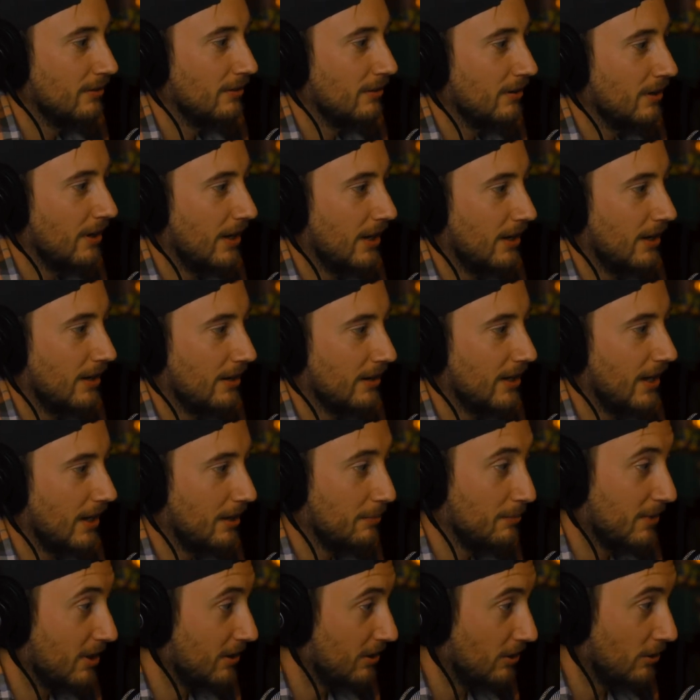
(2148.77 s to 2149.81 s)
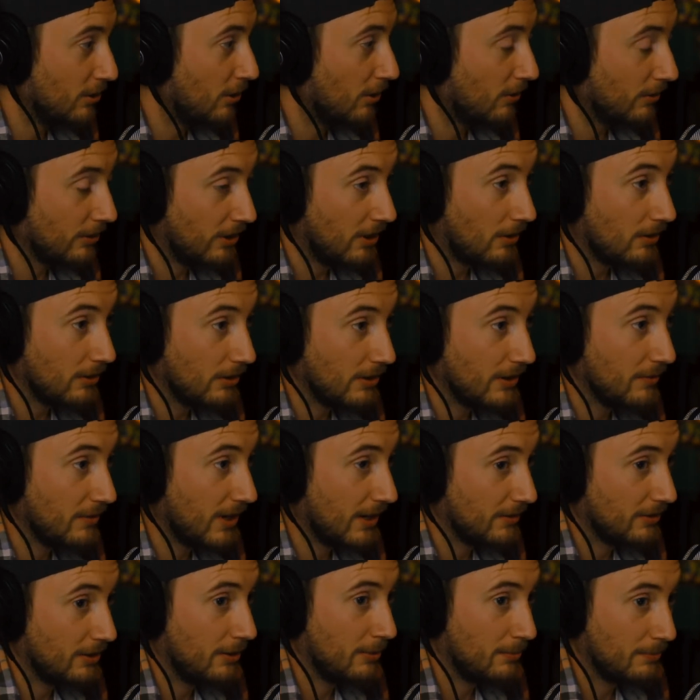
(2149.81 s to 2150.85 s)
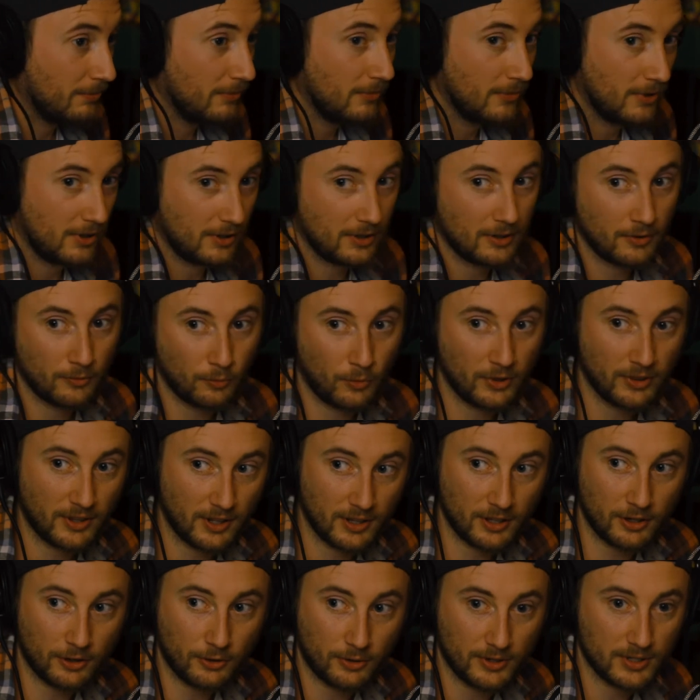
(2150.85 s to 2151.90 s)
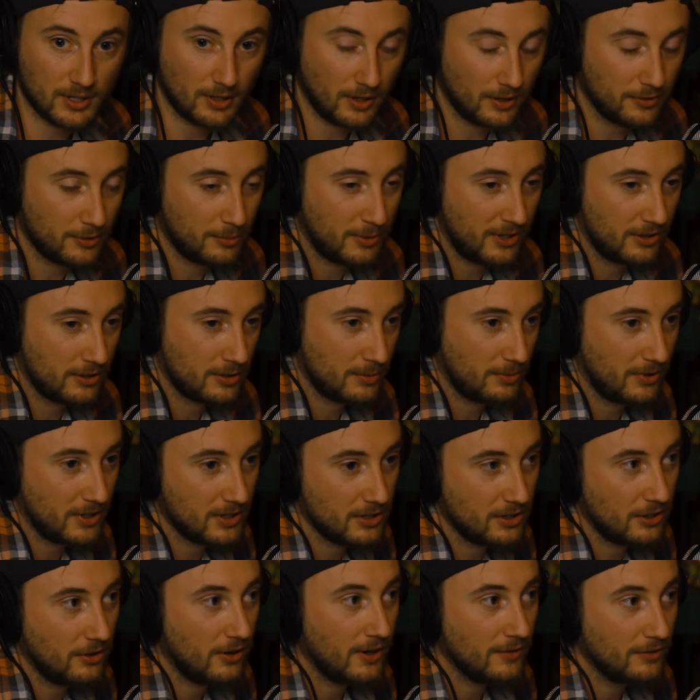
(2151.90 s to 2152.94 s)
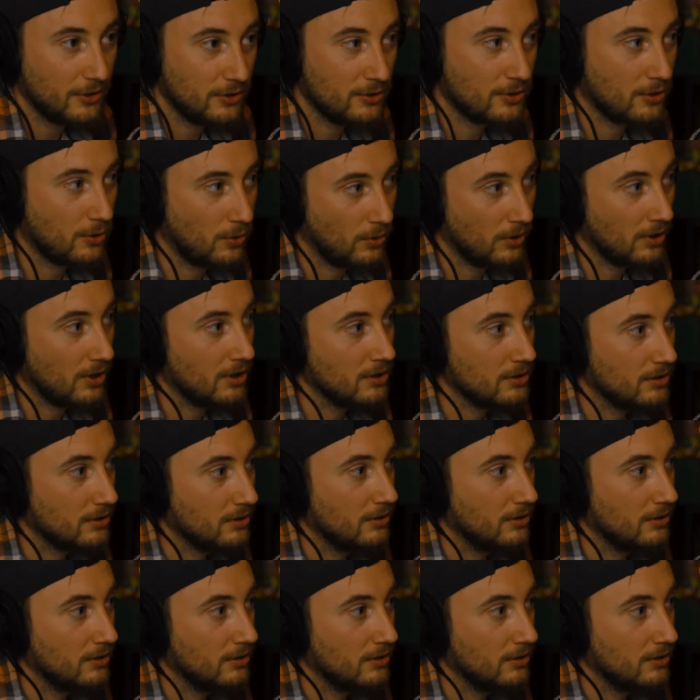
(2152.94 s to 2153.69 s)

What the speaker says: a game that y'all don't even have to. One thing that Chris loves about this place, you don't have to use quarters.